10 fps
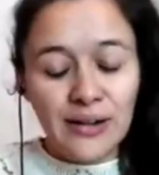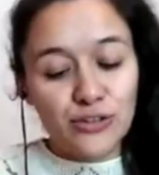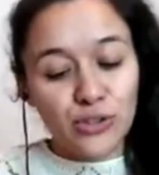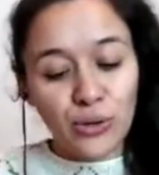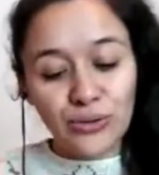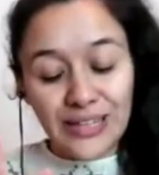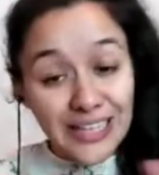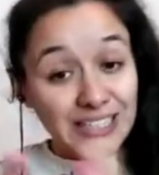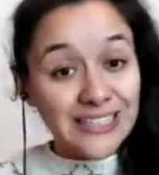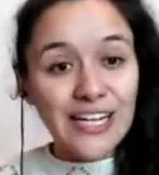So that
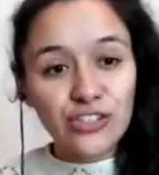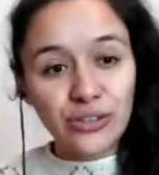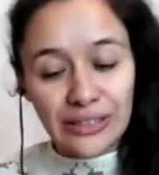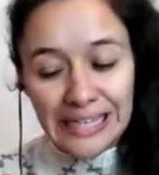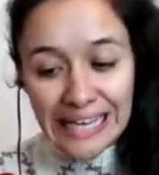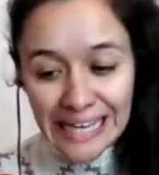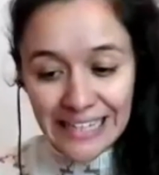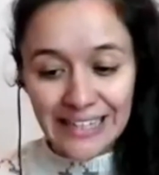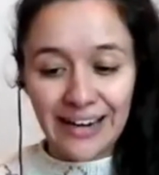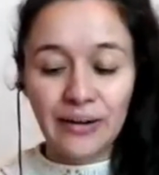is naturally
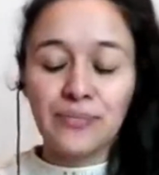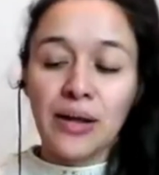in there.